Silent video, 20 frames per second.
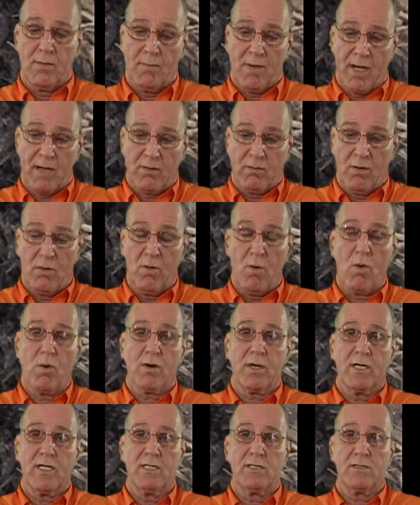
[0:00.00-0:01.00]

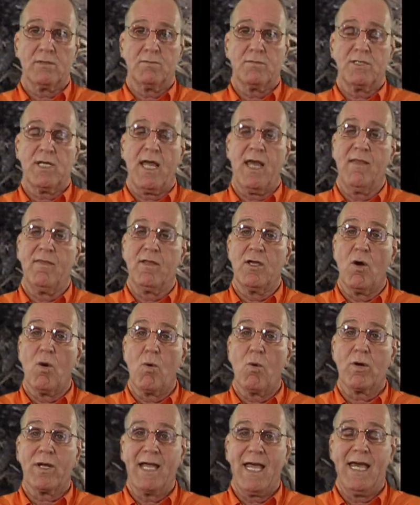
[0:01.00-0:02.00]
microorganisms, and the
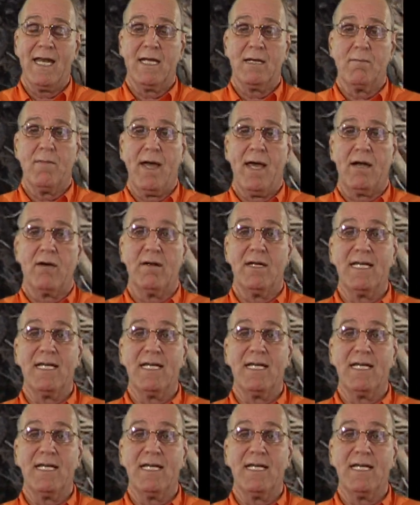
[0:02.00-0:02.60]
organic matter.